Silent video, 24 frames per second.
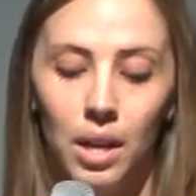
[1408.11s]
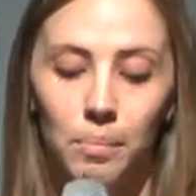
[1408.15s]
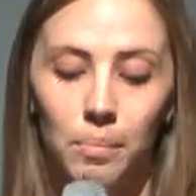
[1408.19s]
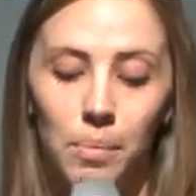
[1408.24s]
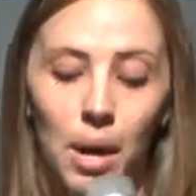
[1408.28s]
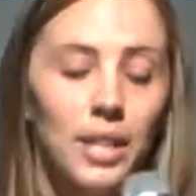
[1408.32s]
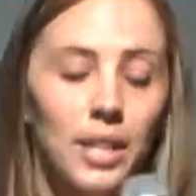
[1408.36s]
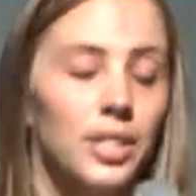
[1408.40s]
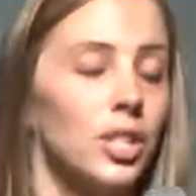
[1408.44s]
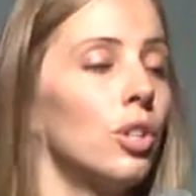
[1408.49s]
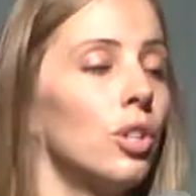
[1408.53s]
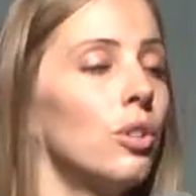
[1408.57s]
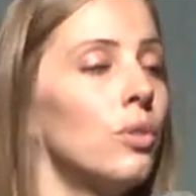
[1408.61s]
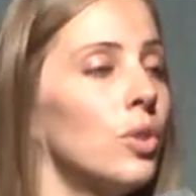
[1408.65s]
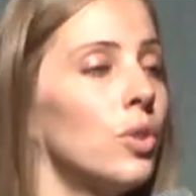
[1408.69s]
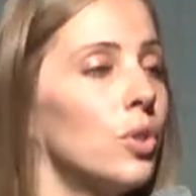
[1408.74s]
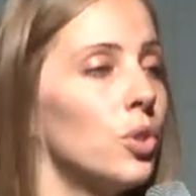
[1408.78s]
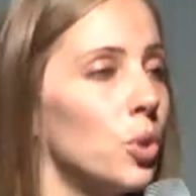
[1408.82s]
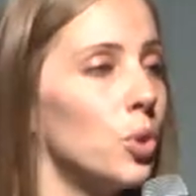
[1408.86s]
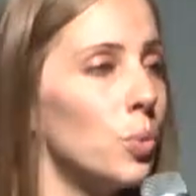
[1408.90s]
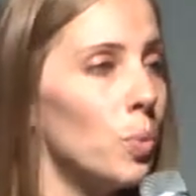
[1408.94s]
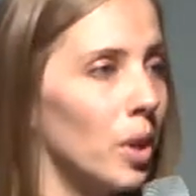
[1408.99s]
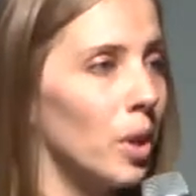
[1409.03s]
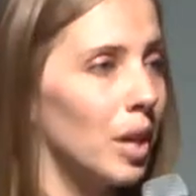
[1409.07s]

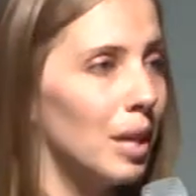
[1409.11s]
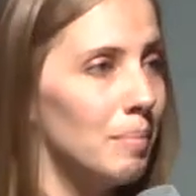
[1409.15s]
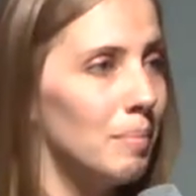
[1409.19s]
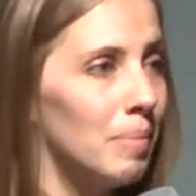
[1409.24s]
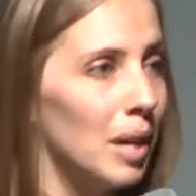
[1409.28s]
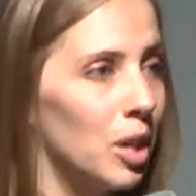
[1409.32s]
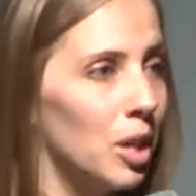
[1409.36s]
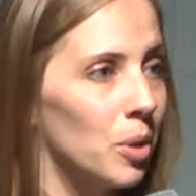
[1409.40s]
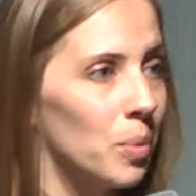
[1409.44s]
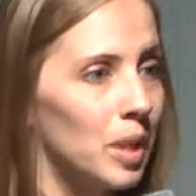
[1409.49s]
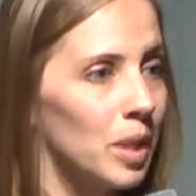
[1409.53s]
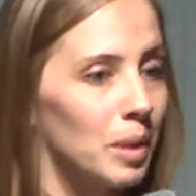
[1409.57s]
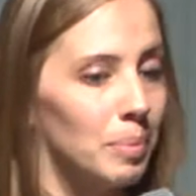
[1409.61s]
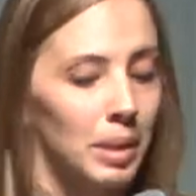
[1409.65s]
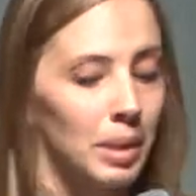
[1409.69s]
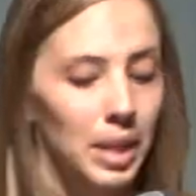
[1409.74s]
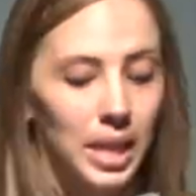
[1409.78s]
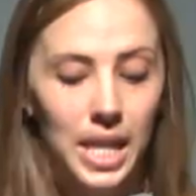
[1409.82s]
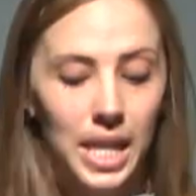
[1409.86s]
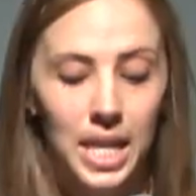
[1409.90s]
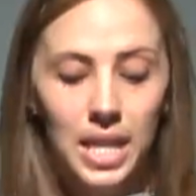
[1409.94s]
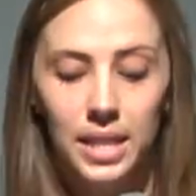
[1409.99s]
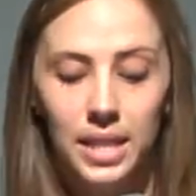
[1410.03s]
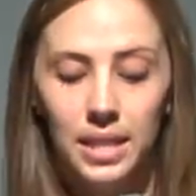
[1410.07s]
Prosecutors are working better with
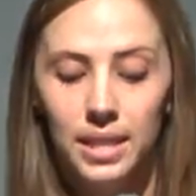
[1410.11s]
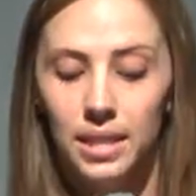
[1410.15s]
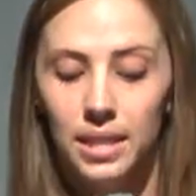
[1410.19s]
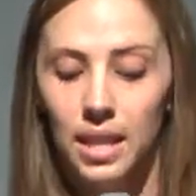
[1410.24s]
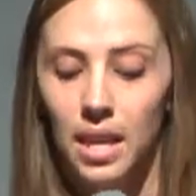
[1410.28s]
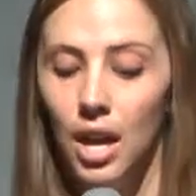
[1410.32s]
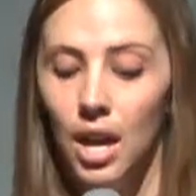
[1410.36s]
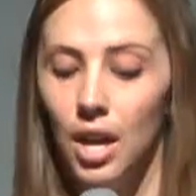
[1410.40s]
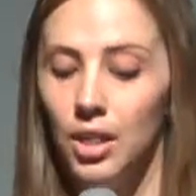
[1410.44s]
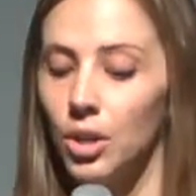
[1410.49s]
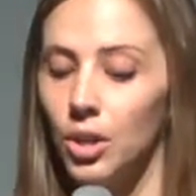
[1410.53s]
police.